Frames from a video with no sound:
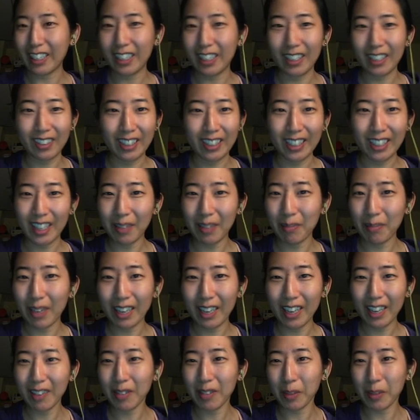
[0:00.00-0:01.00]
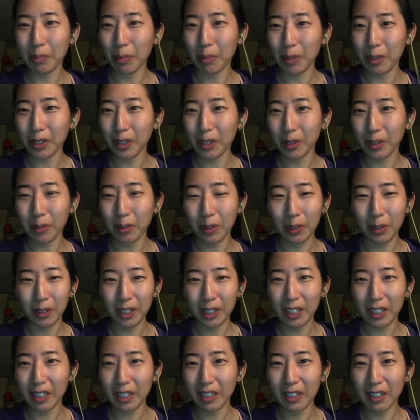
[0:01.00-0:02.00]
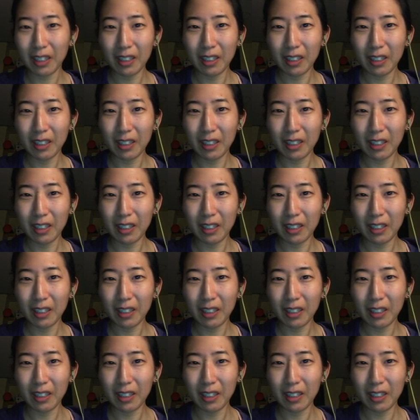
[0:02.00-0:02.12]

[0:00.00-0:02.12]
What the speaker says: and I'm like, man, I was born too early.